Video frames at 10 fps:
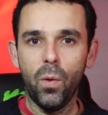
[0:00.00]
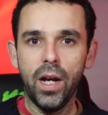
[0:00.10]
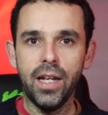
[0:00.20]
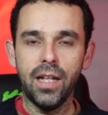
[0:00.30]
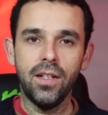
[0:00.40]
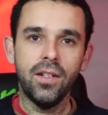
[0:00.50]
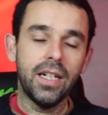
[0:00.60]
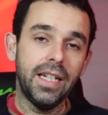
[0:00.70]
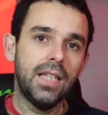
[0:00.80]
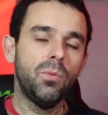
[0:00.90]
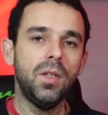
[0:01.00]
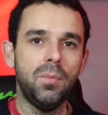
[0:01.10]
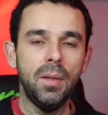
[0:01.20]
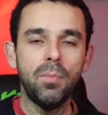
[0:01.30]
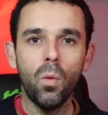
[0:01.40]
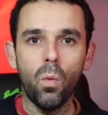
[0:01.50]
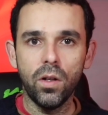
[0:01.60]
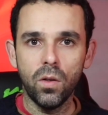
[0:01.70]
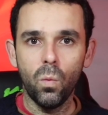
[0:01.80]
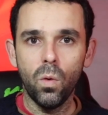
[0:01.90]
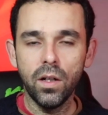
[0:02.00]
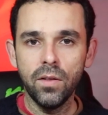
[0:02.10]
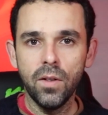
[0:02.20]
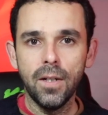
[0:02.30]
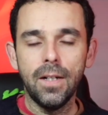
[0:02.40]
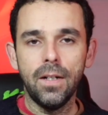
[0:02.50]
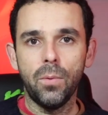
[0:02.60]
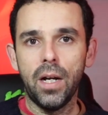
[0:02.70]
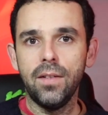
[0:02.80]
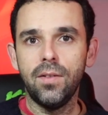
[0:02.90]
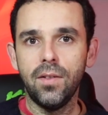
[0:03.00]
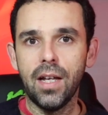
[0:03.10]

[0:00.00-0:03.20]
way, and then connect with people one-on-one, right?